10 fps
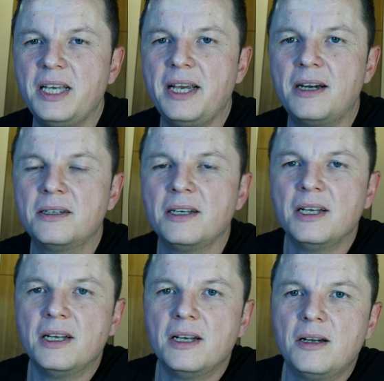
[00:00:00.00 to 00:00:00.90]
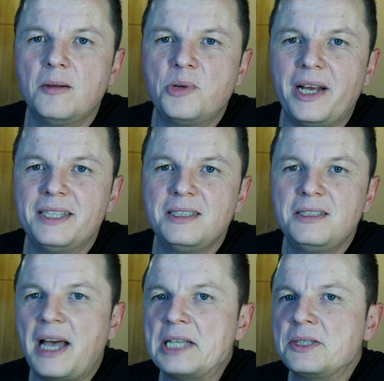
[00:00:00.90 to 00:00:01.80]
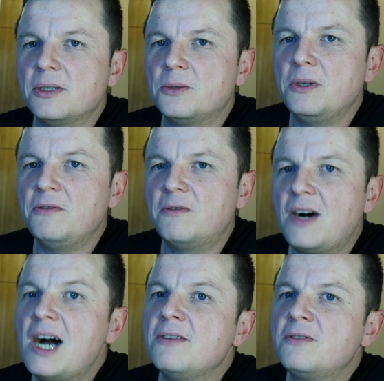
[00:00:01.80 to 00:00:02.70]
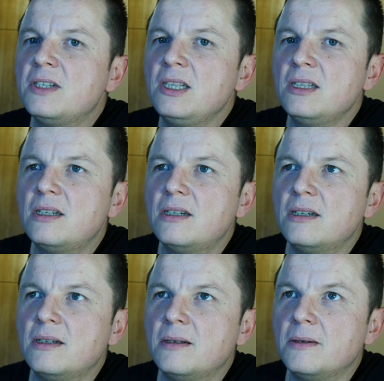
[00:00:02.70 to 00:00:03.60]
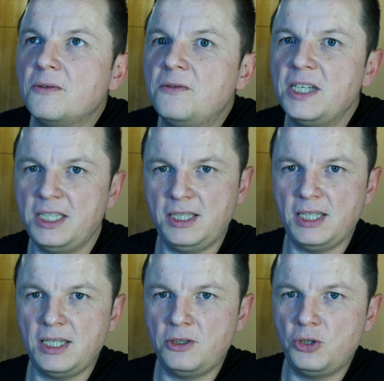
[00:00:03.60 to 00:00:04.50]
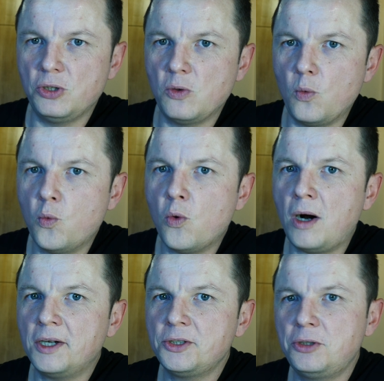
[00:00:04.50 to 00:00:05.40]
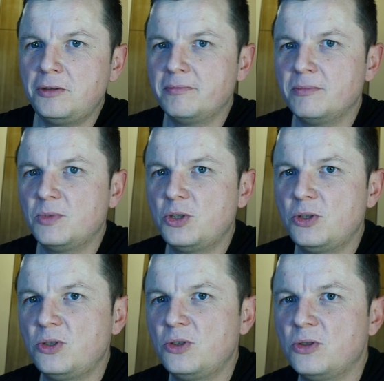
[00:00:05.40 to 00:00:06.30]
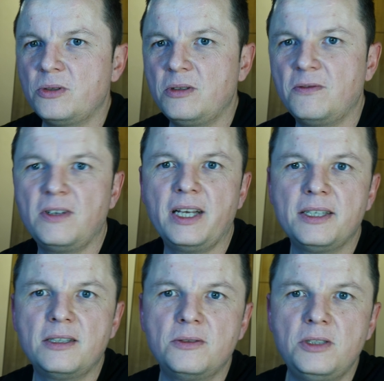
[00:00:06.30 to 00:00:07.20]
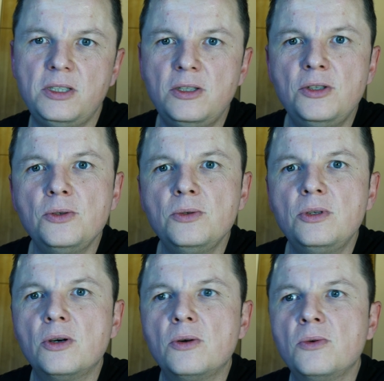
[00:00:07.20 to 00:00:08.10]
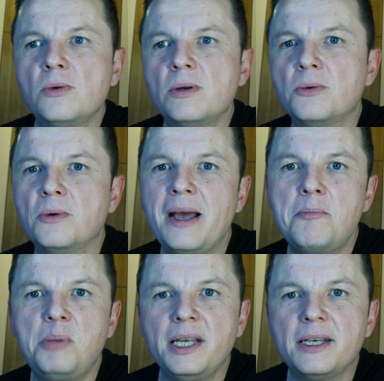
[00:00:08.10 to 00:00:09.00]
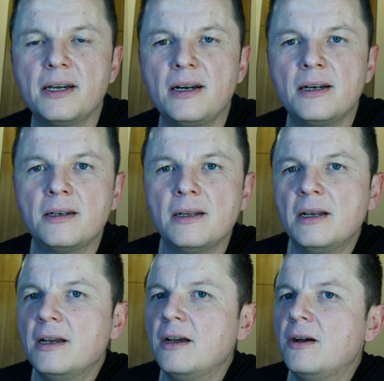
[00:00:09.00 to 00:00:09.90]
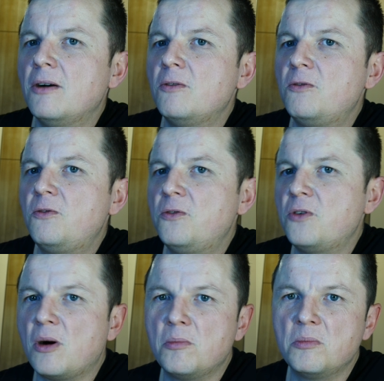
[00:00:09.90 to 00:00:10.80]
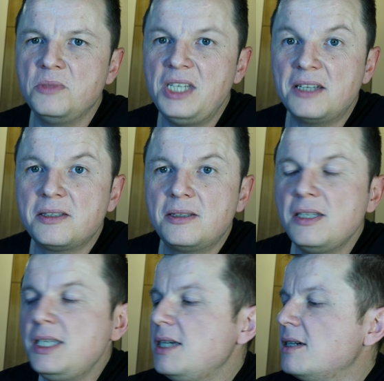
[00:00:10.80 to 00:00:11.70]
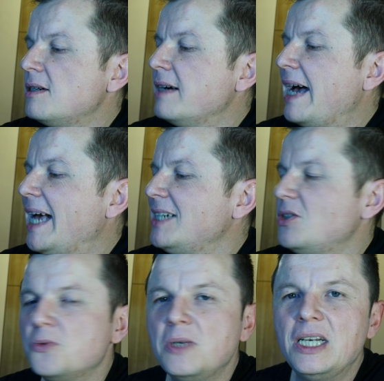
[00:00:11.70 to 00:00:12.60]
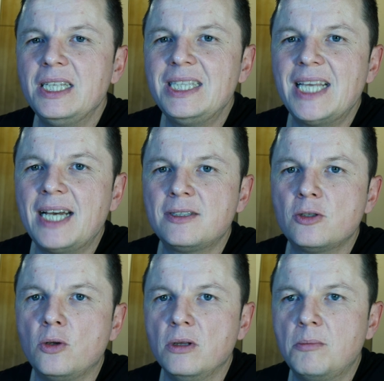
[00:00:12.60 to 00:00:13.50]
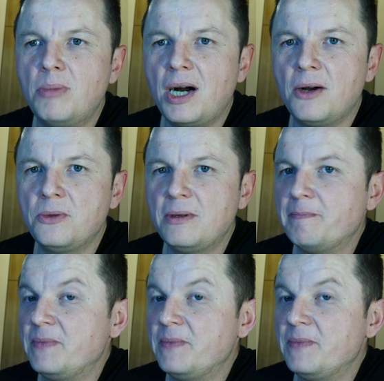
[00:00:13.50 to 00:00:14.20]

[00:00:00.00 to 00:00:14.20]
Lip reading: are branded as a revival vintage watch, sort of like a pseudo replica from yesteryear, and really that's about